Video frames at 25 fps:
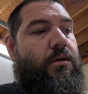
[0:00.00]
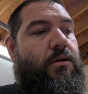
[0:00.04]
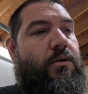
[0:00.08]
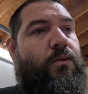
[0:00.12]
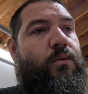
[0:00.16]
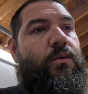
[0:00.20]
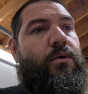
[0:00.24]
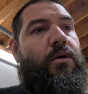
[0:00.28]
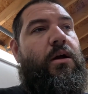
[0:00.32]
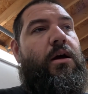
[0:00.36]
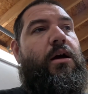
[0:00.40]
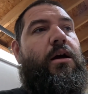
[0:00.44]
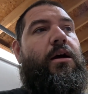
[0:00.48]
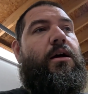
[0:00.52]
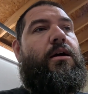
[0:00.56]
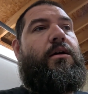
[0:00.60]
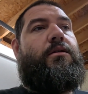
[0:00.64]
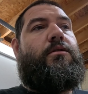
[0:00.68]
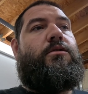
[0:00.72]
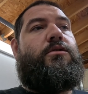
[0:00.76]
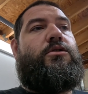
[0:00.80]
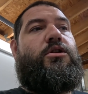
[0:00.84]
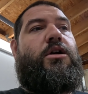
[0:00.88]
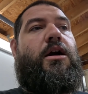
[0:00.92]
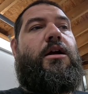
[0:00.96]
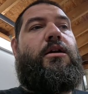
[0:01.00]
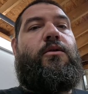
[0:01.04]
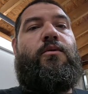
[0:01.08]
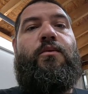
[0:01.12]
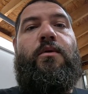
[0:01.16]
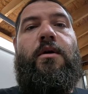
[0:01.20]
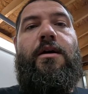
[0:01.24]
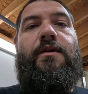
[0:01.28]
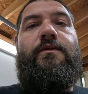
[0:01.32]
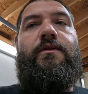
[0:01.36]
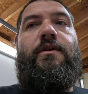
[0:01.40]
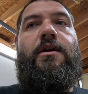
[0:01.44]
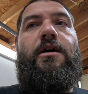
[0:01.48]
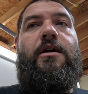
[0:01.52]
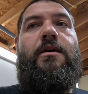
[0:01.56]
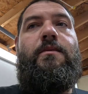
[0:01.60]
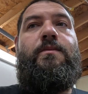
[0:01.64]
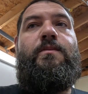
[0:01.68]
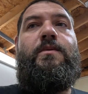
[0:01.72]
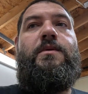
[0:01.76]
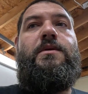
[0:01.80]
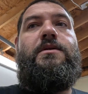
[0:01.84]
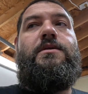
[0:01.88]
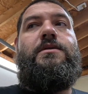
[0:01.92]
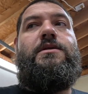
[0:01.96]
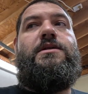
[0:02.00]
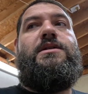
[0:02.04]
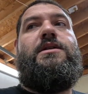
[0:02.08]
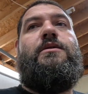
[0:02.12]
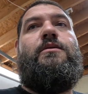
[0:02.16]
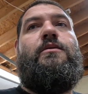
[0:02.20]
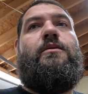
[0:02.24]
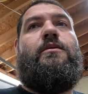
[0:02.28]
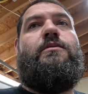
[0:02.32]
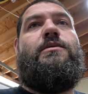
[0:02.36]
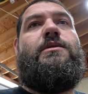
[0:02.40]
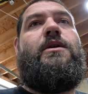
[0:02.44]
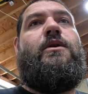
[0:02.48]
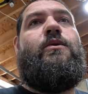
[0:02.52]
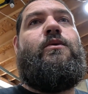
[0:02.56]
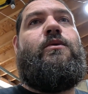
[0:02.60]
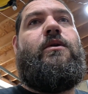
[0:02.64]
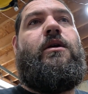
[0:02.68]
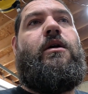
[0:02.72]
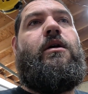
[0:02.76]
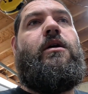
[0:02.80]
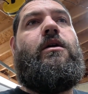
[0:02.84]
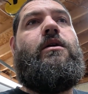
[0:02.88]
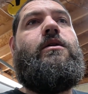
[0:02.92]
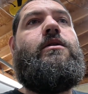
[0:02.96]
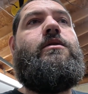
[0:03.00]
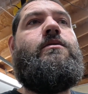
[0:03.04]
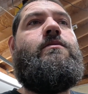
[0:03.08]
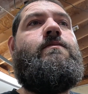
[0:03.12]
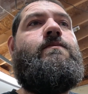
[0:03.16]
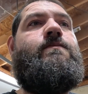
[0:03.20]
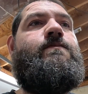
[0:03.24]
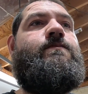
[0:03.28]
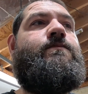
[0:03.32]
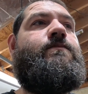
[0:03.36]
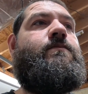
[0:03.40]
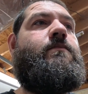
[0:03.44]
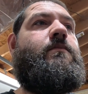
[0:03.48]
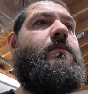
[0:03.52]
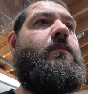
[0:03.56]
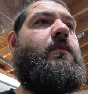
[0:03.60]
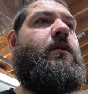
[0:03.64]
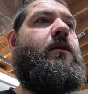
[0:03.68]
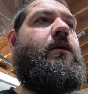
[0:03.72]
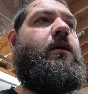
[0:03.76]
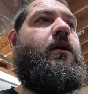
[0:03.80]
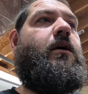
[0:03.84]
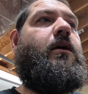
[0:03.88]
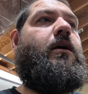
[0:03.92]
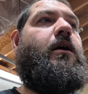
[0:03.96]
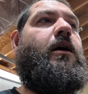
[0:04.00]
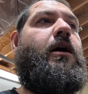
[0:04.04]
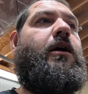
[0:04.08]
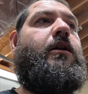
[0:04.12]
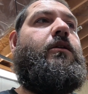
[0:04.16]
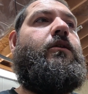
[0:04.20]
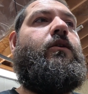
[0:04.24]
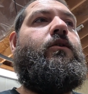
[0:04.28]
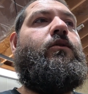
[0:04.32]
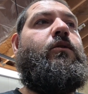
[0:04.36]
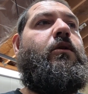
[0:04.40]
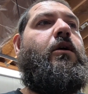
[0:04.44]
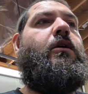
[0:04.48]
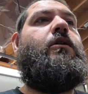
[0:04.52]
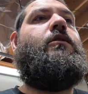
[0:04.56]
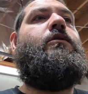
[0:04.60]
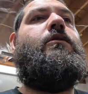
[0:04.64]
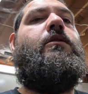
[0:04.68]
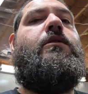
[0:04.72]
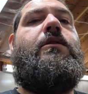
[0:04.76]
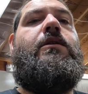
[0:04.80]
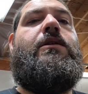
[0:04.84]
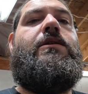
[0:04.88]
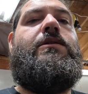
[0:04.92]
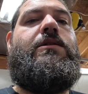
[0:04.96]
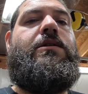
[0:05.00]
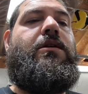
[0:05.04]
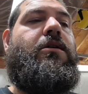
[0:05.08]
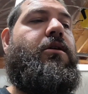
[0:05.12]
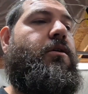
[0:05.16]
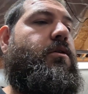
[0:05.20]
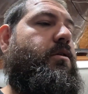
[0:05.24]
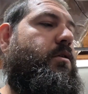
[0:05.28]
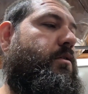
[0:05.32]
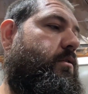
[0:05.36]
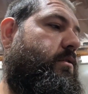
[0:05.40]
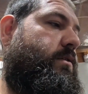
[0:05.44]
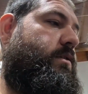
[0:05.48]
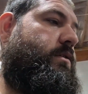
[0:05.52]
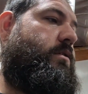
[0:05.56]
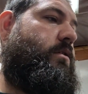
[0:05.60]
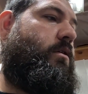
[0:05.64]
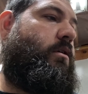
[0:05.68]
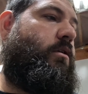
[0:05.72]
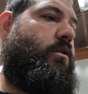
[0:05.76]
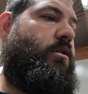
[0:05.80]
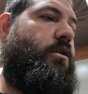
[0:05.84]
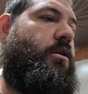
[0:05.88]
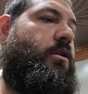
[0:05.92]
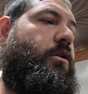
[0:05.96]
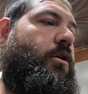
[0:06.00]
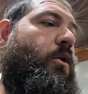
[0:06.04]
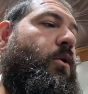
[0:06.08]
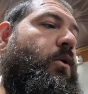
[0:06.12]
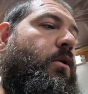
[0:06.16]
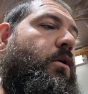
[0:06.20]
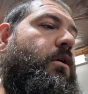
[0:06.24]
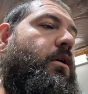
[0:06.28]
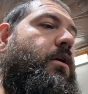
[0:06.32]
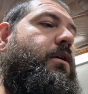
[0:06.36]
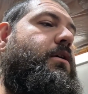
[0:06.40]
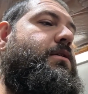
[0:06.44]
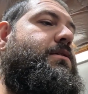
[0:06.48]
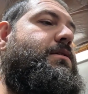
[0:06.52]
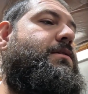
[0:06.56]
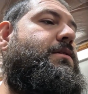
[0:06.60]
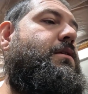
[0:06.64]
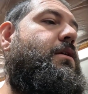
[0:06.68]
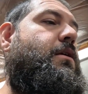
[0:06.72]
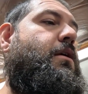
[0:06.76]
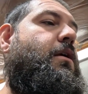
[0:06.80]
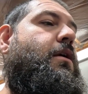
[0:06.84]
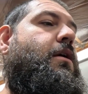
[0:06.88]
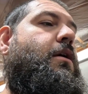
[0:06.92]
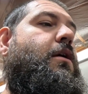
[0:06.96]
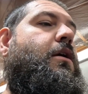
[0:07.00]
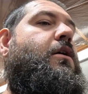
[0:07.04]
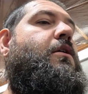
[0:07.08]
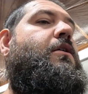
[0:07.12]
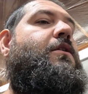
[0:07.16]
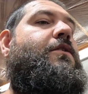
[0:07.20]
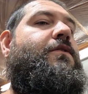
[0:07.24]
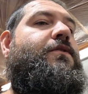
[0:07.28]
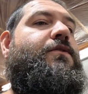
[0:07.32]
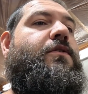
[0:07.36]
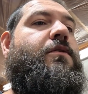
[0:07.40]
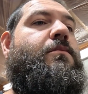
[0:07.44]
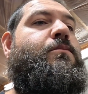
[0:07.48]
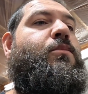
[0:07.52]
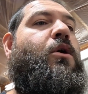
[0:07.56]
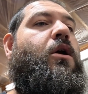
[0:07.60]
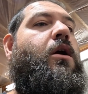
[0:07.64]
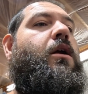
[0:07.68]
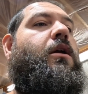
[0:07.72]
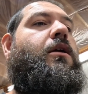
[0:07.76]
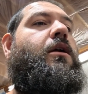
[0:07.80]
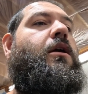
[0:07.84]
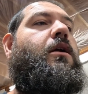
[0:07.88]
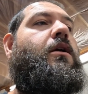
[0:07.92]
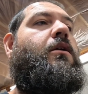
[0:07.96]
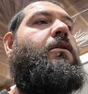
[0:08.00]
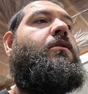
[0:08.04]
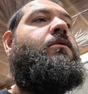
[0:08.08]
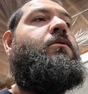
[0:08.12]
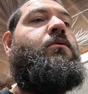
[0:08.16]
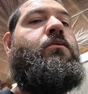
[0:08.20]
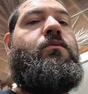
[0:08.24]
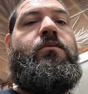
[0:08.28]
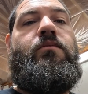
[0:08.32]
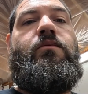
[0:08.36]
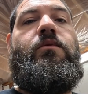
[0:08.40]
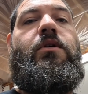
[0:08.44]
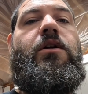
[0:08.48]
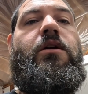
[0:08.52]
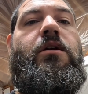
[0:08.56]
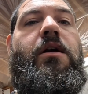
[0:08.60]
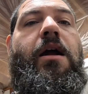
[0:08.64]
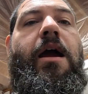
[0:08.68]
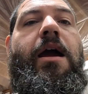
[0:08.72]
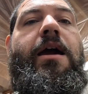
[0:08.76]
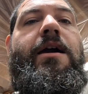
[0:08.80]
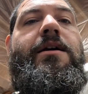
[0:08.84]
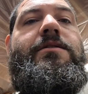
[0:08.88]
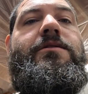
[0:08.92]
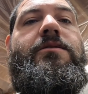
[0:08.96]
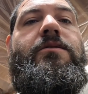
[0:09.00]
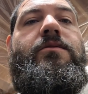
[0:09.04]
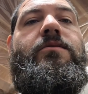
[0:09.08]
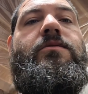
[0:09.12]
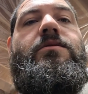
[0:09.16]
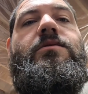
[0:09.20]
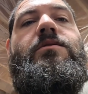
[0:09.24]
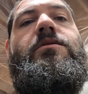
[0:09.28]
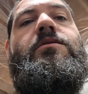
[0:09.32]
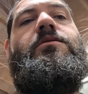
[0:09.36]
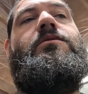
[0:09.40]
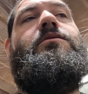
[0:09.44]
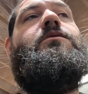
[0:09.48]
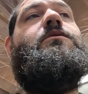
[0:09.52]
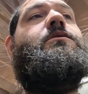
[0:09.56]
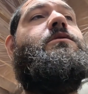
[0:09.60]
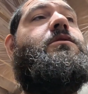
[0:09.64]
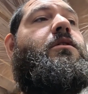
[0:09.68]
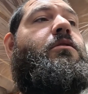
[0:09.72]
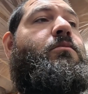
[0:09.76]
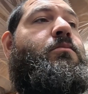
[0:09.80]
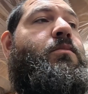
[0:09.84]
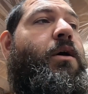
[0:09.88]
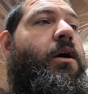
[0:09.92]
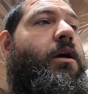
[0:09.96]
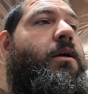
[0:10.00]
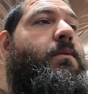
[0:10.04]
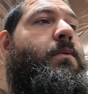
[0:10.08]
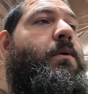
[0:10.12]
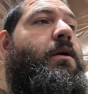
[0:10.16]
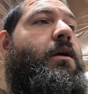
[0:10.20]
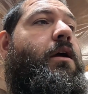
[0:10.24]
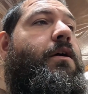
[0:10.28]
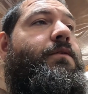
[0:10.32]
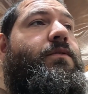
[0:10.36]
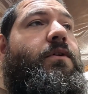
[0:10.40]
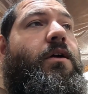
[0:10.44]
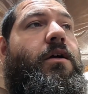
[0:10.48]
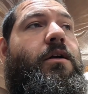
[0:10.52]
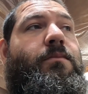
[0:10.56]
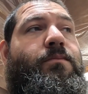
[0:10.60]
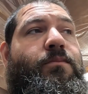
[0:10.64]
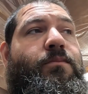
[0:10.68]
when I tried to rev it up and see what was going on. I do know that these carts are notorious for breaking rear axles. So maybe I've got a